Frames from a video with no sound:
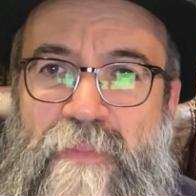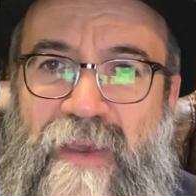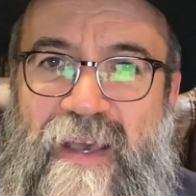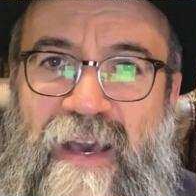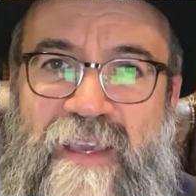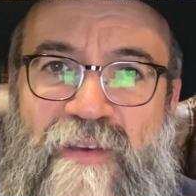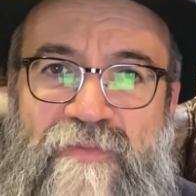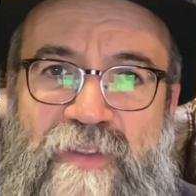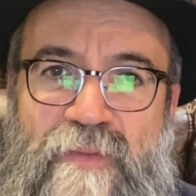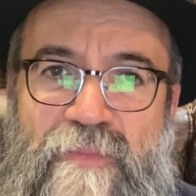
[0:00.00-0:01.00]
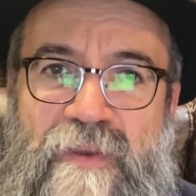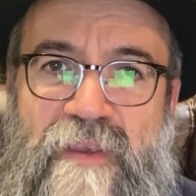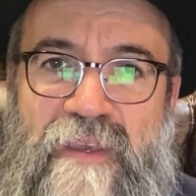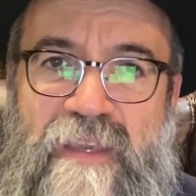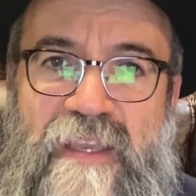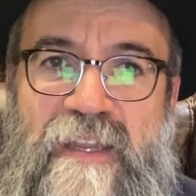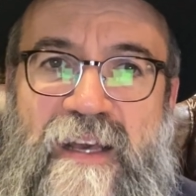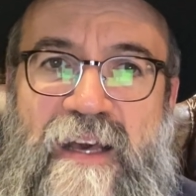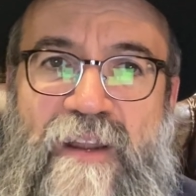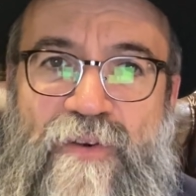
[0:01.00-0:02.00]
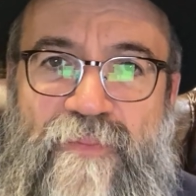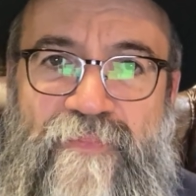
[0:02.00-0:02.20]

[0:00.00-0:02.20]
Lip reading: mechayev them in a chalo.